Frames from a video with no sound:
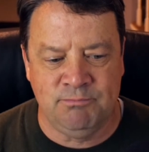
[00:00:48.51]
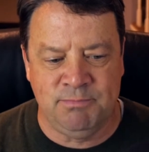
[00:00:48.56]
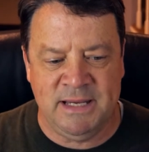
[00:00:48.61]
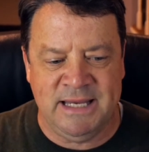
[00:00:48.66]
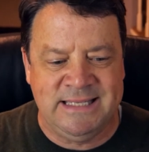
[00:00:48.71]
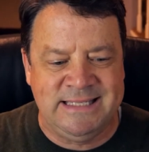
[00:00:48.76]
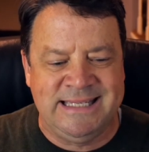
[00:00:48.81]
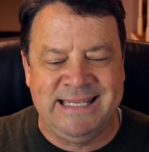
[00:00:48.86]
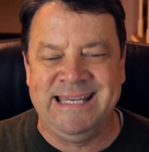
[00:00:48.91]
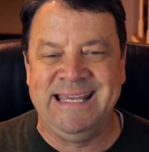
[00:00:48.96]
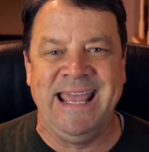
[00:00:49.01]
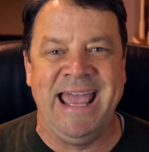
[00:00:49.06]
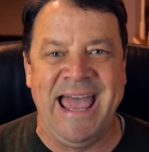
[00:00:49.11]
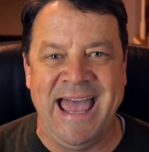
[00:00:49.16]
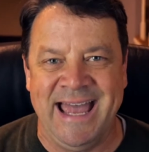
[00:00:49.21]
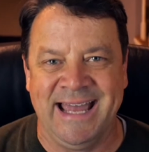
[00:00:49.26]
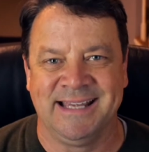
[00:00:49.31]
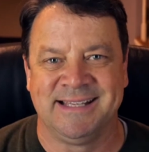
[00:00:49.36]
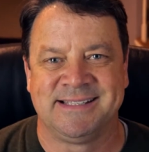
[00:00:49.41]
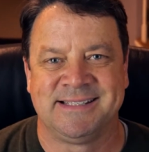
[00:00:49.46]

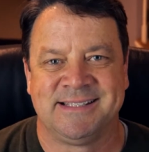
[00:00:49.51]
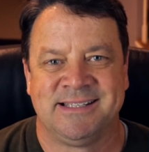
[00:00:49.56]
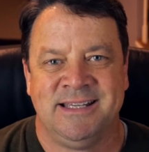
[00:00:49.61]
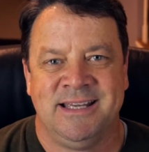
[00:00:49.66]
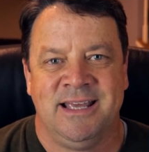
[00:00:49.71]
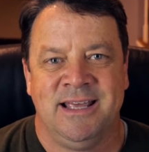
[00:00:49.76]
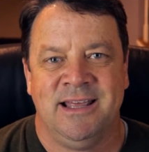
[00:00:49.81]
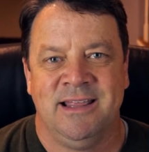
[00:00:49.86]
BTX.